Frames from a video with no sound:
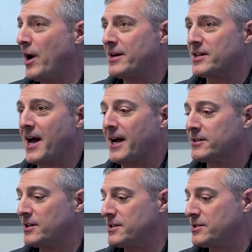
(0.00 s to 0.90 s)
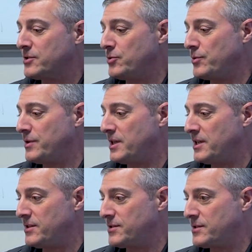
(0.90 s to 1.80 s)
has access to
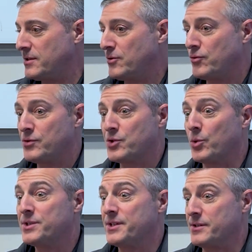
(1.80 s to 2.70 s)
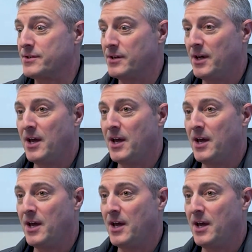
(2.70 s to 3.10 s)
these sources,